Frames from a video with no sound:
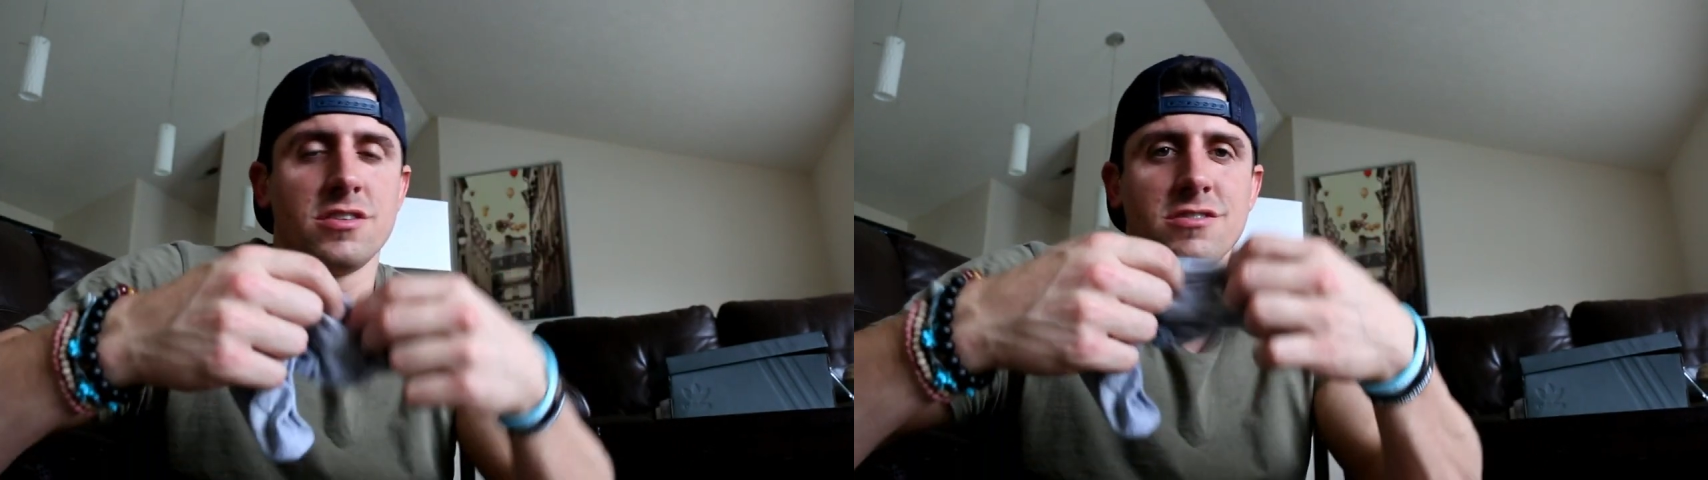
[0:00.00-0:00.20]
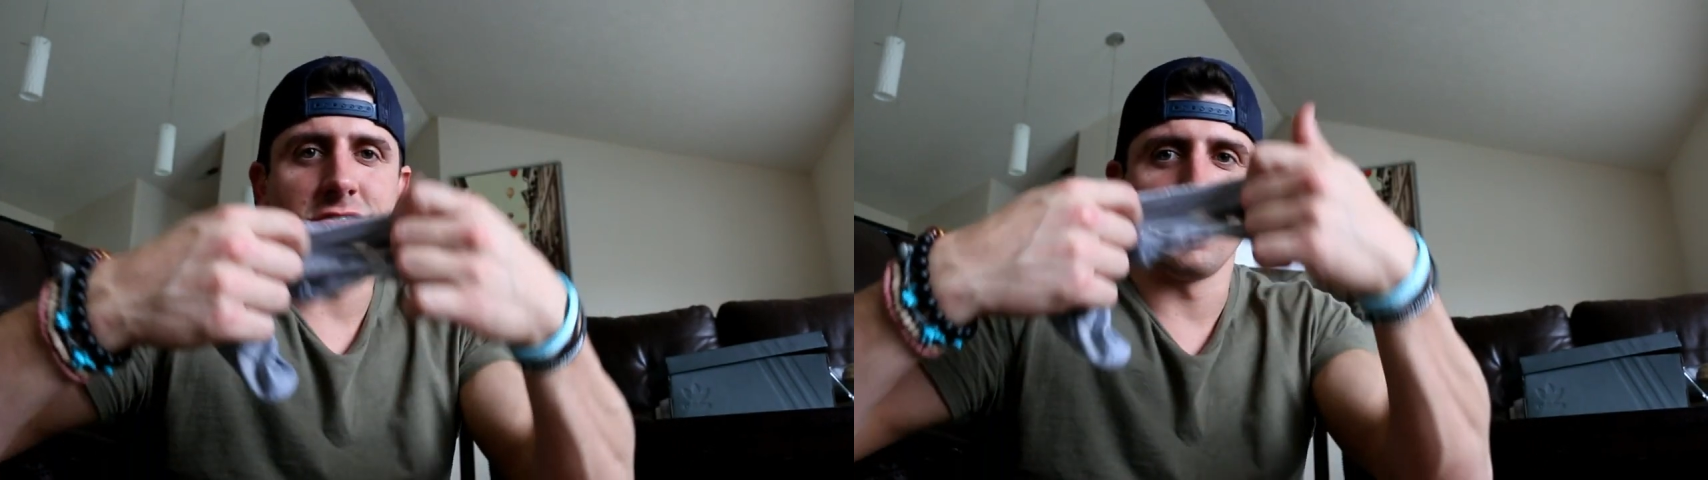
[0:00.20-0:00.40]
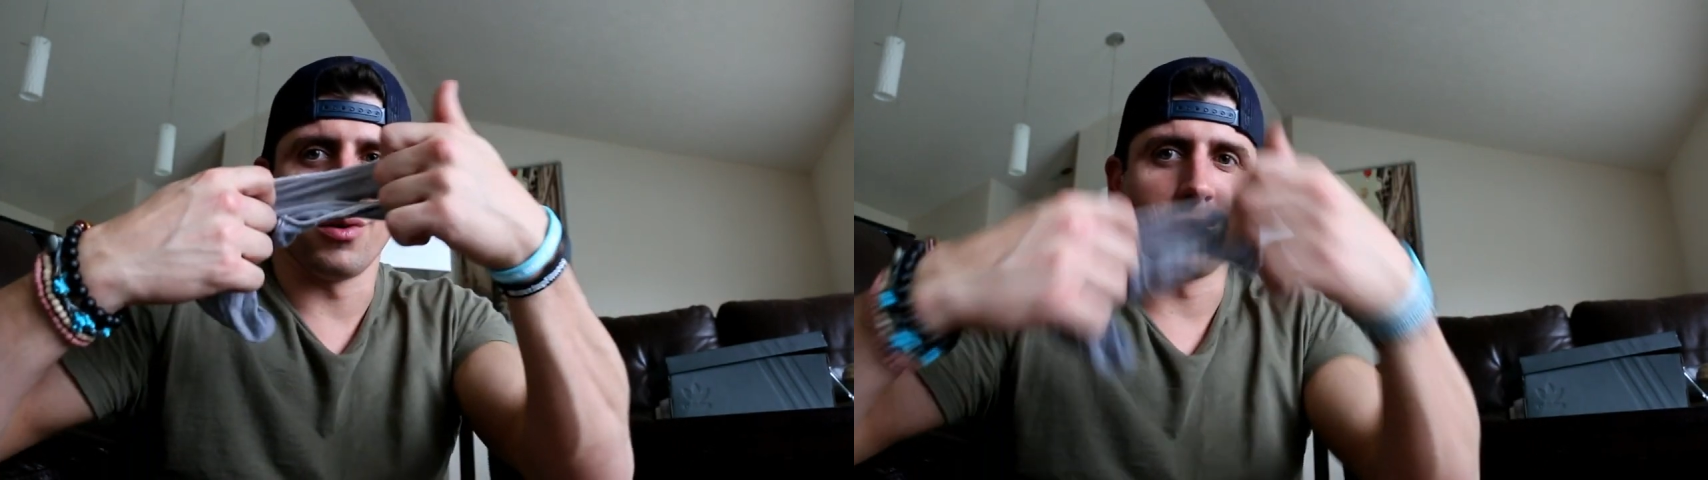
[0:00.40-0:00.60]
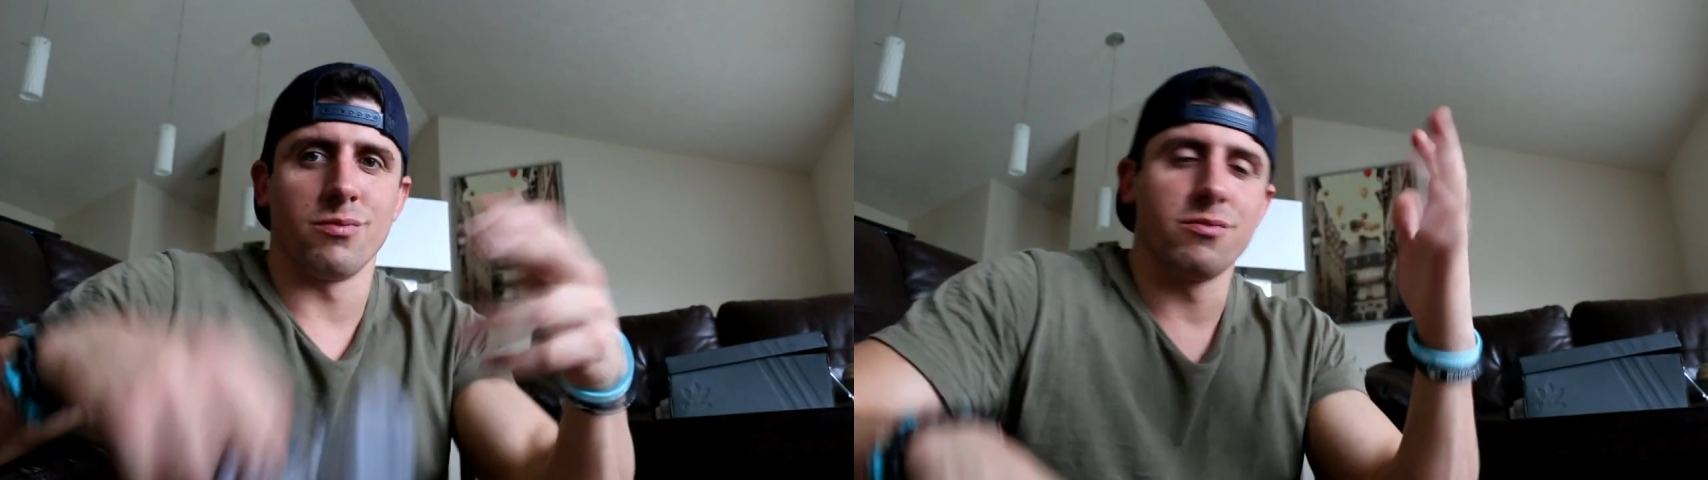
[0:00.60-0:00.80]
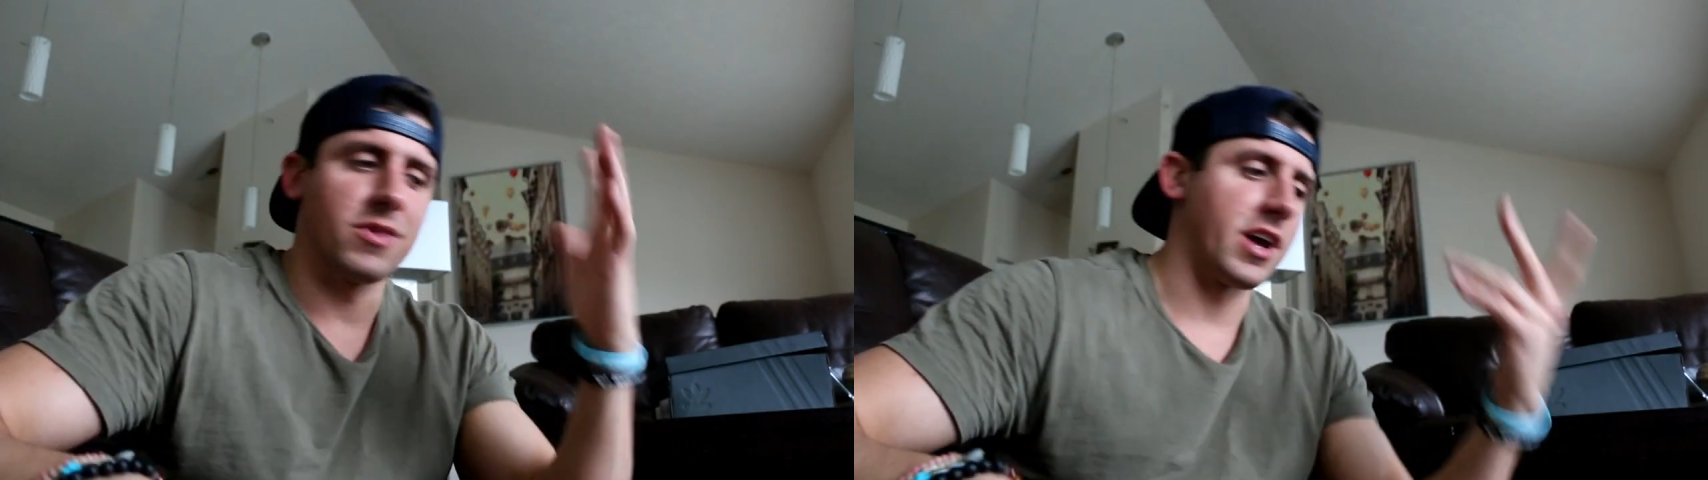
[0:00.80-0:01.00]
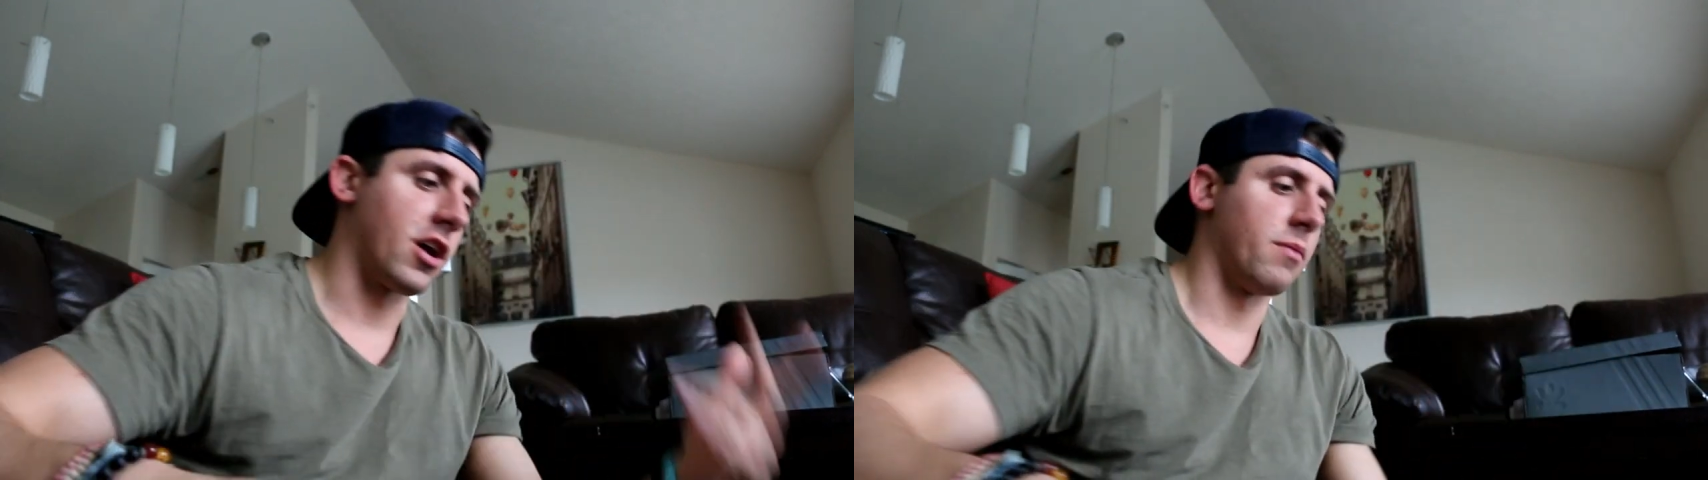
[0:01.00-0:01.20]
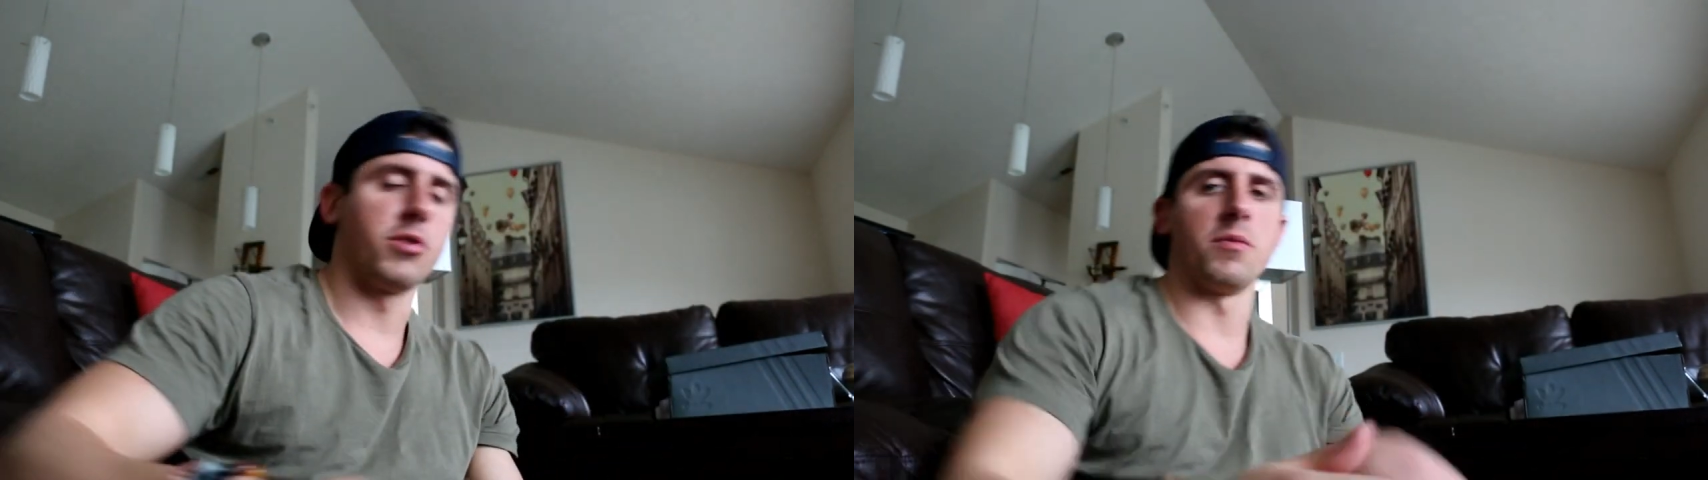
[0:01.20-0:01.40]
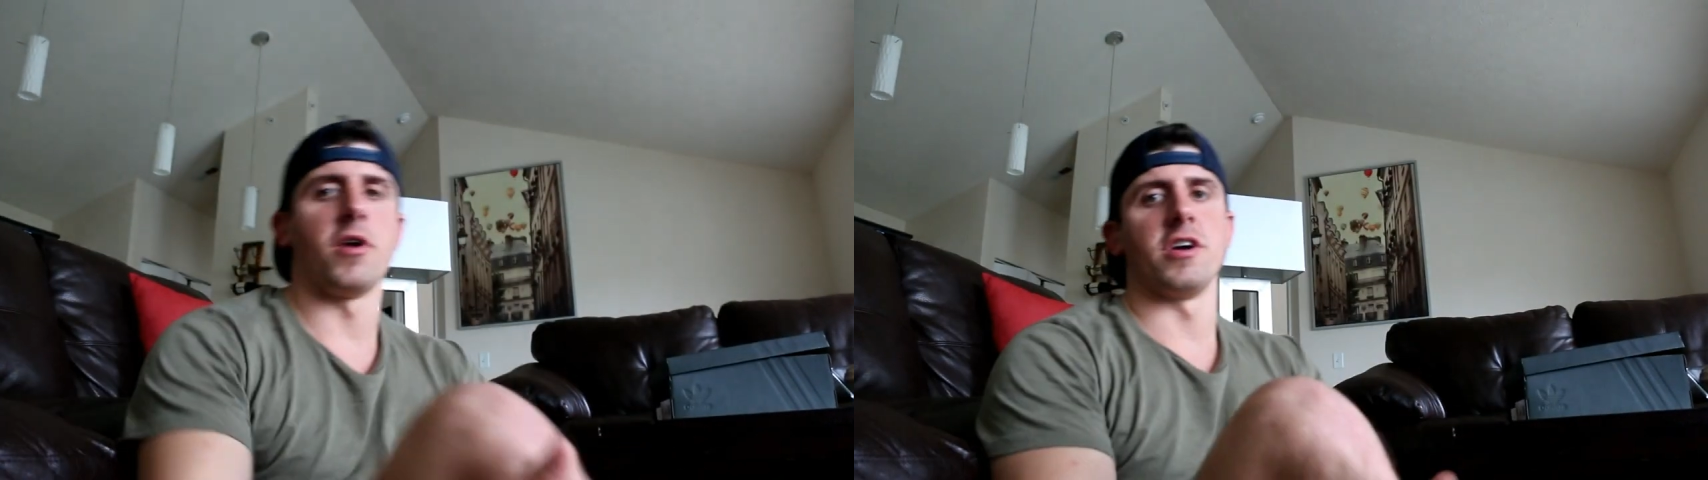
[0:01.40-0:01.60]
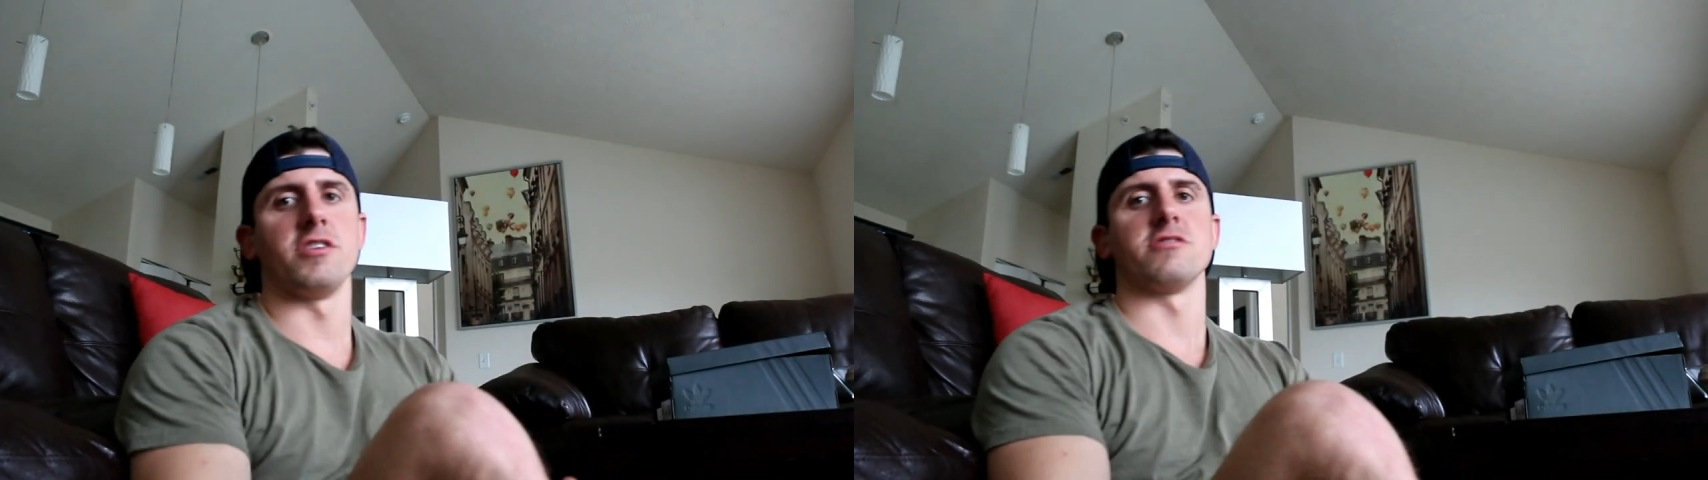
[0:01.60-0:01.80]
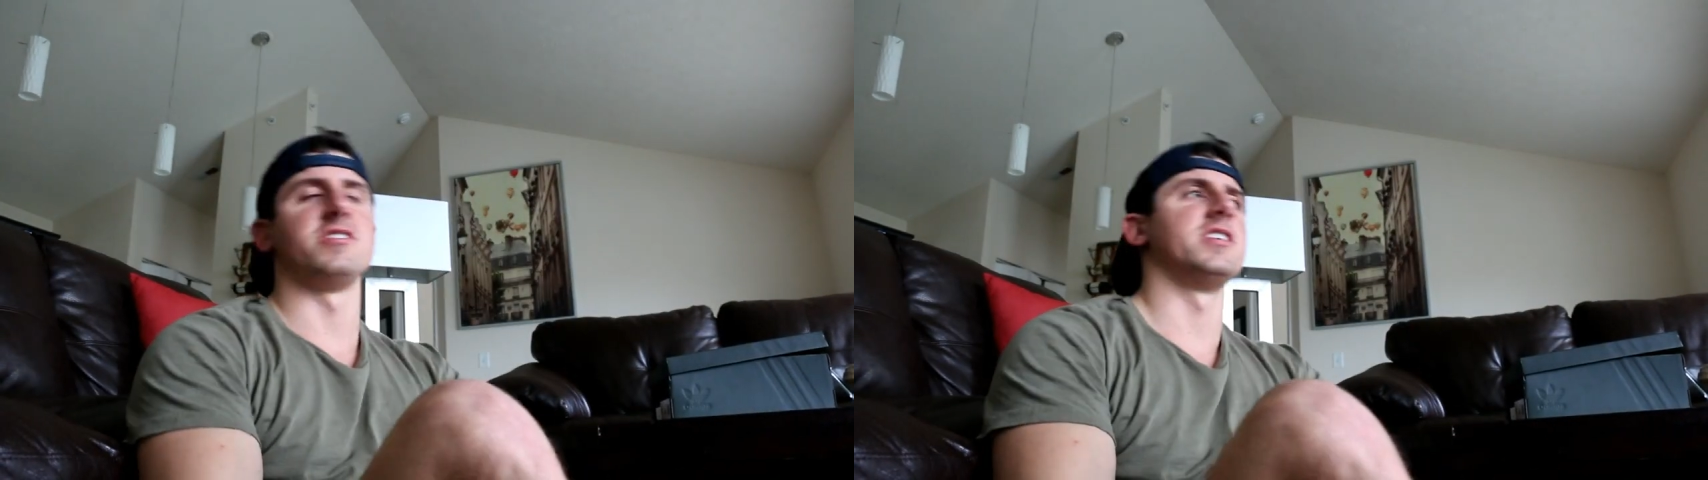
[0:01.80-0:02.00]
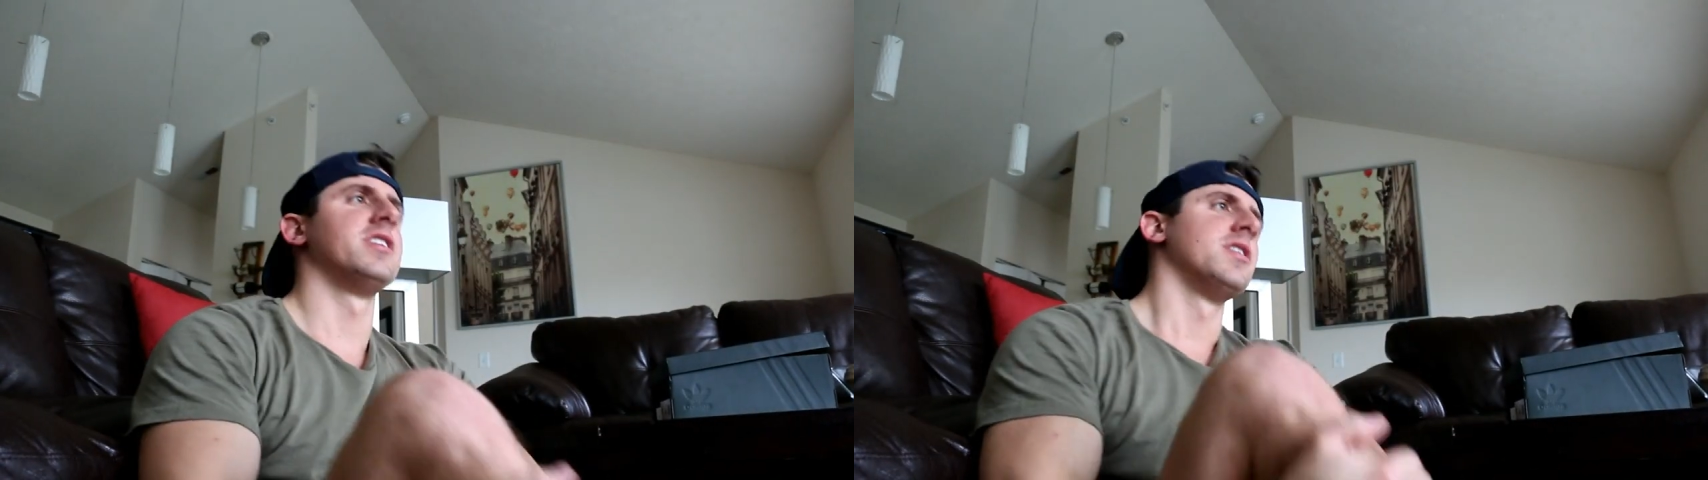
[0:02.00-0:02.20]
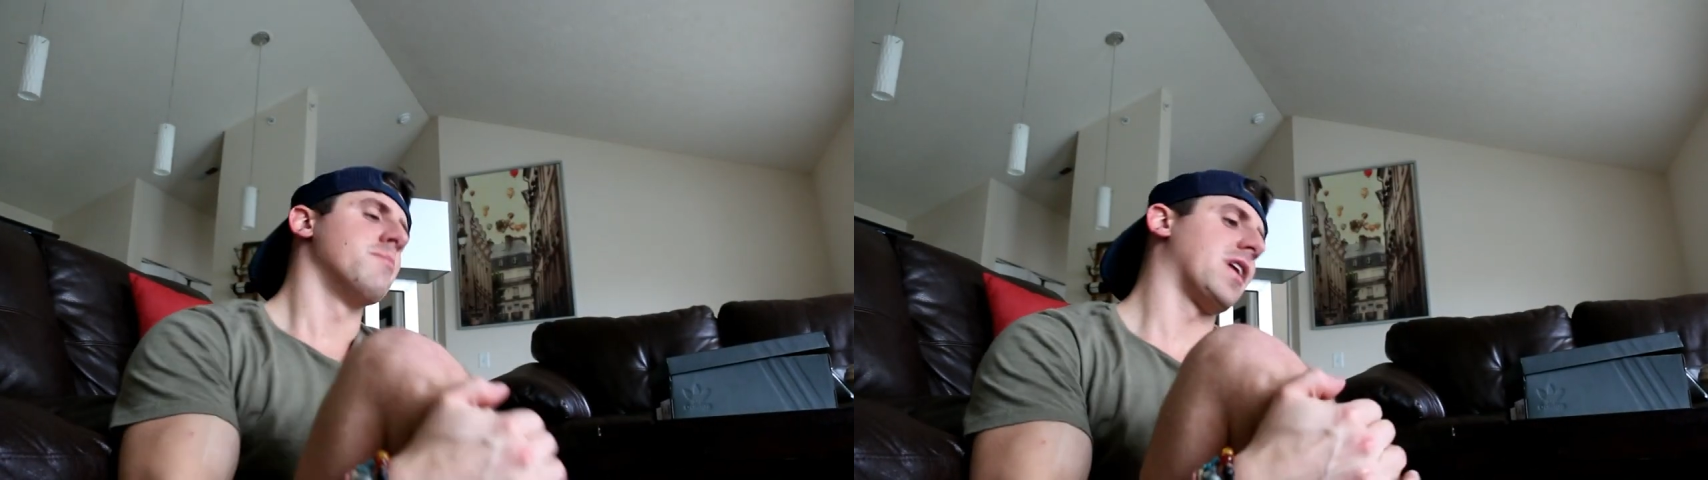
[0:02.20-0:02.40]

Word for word: so like I'll put them on and you'll see,